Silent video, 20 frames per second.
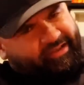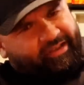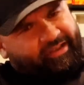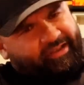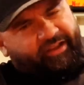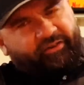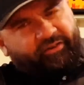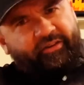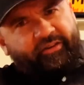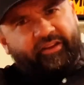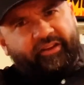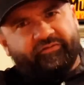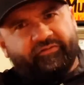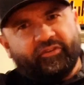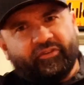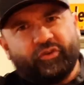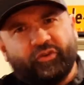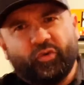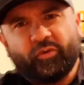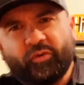I don't have
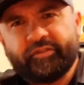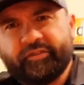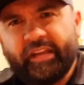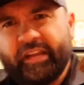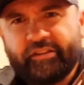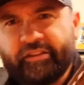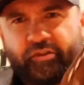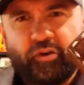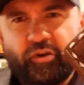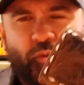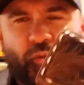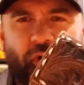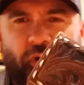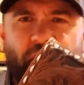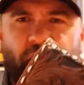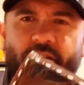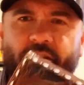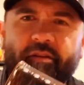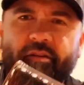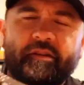the cool tactical
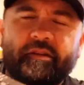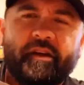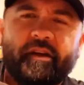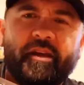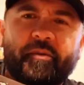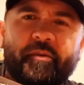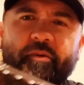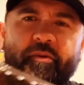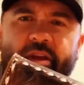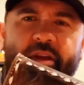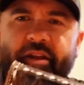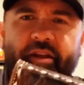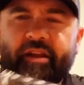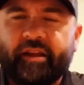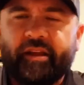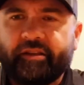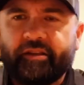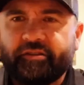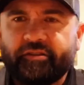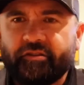wallet. I am a
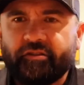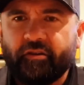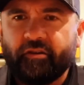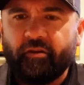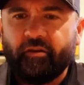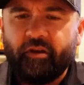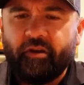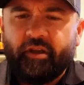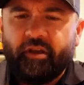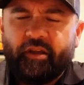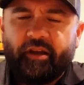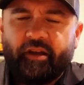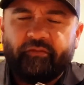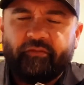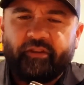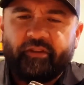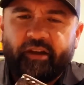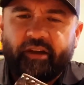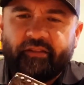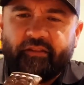redneck, so
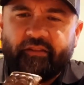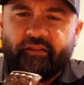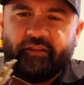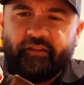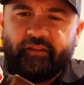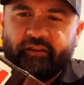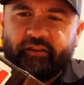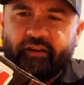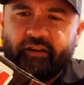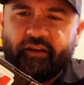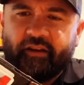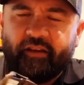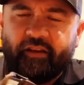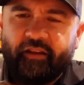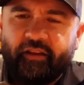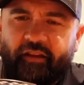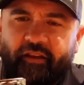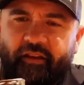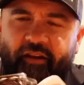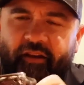I've got
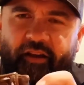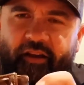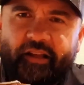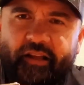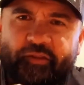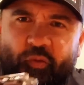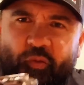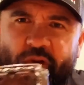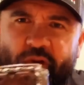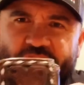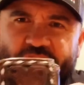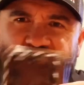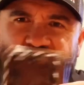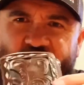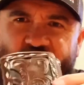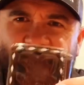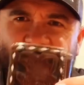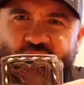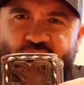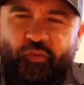the
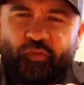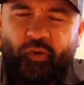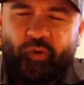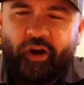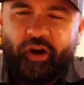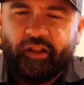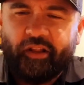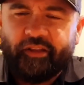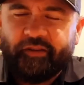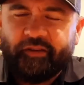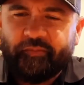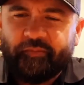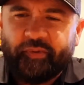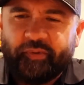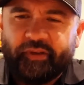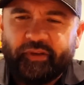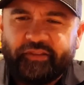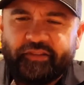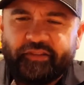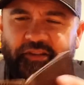Western wallet,
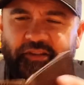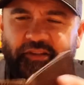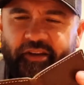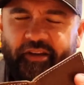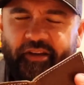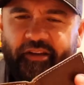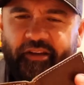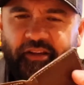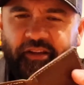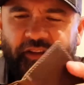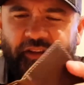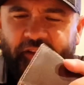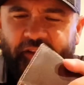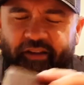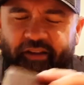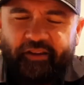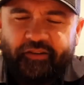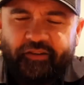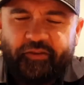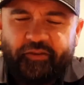but
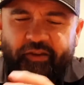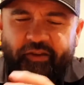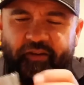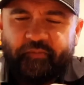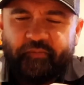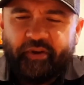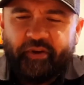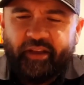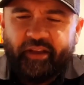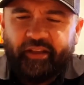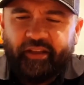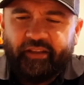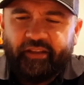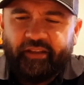do have my